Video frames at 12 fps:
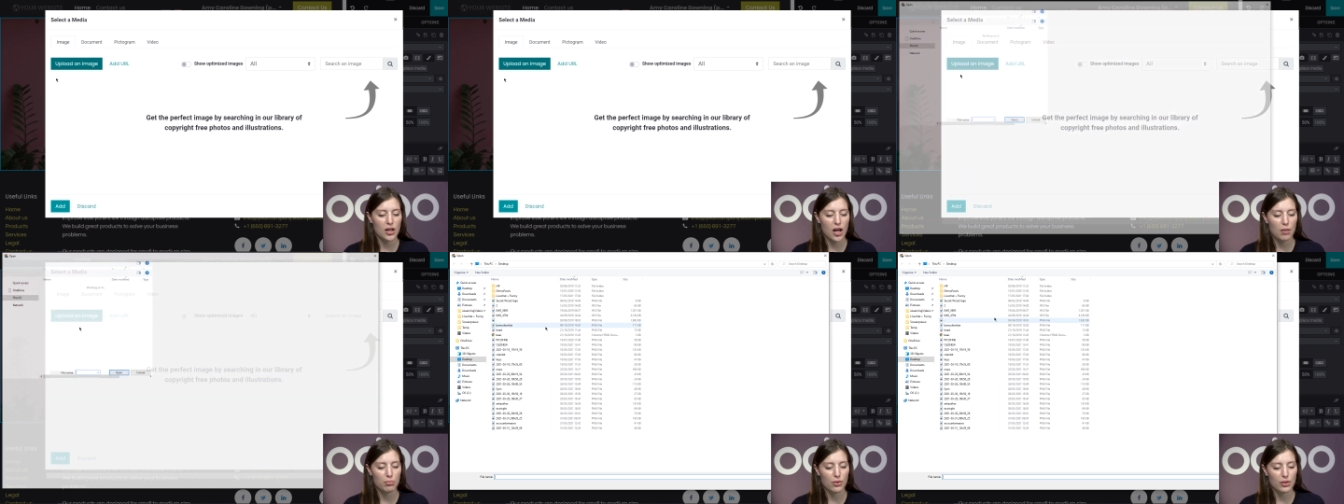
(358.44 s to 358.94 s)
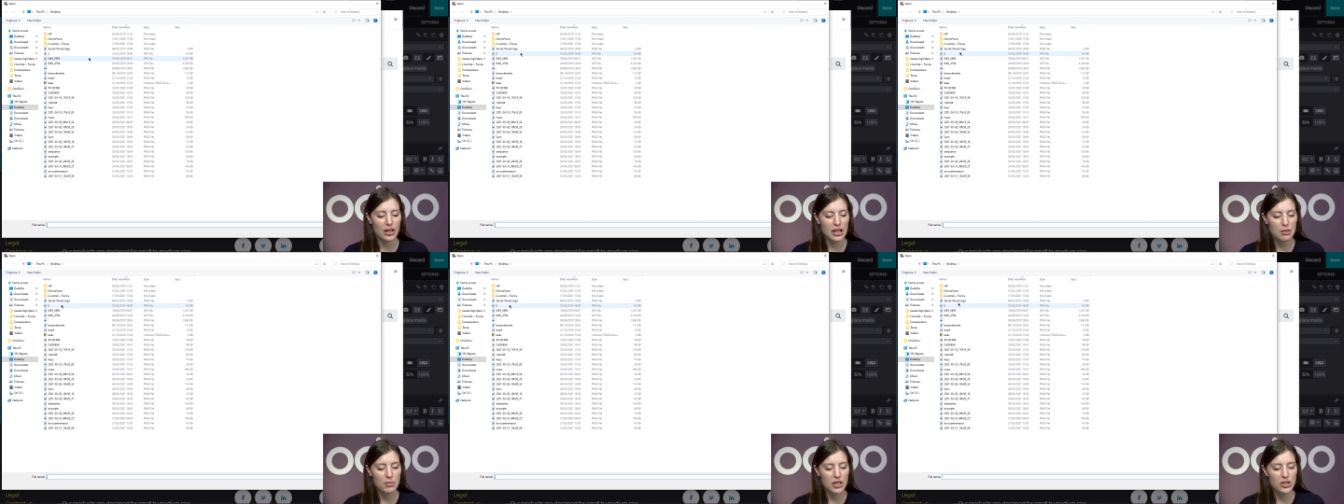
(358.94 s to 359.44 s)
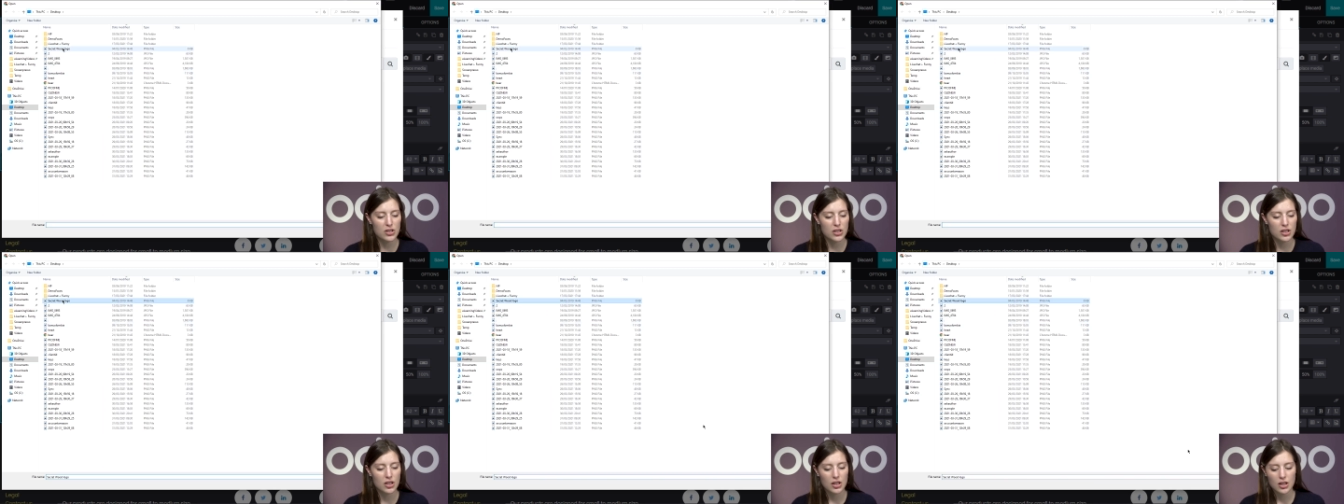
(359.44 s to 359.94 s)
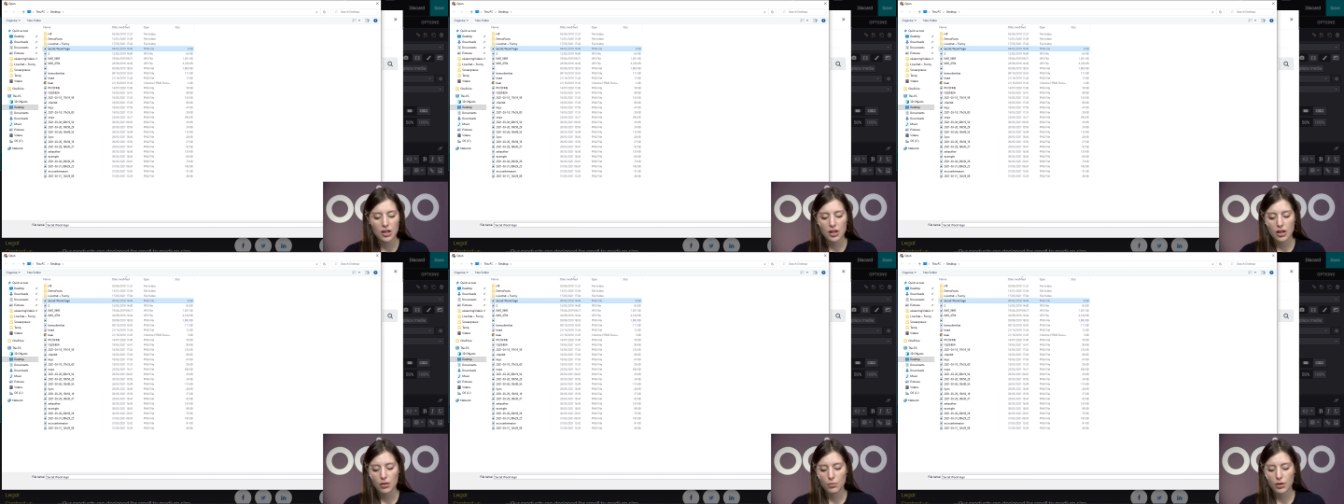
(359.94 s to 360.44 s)
on upload an image.
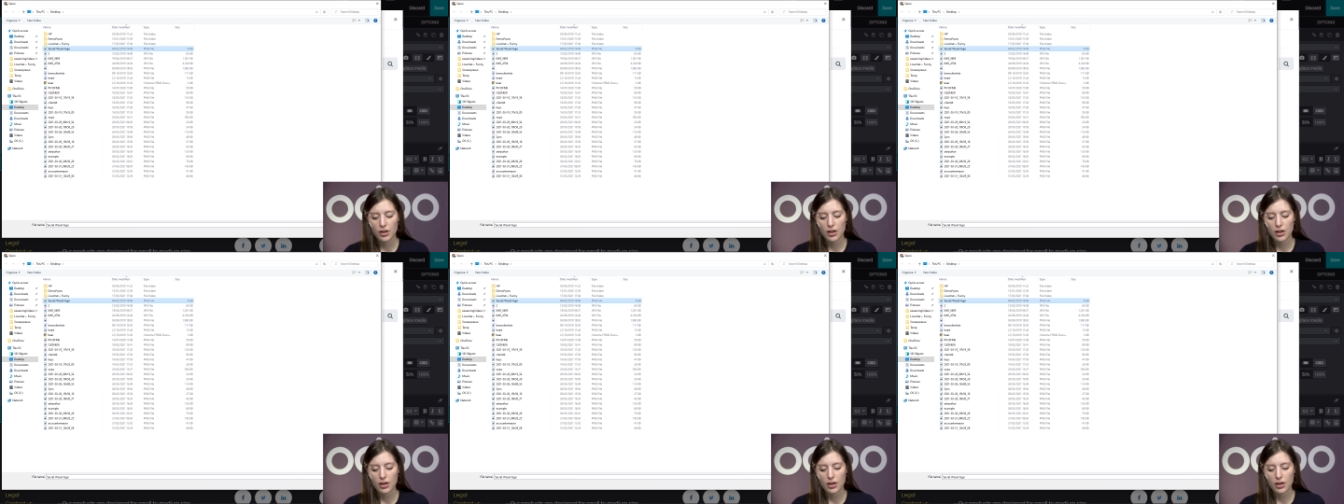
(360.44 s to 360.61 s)
We're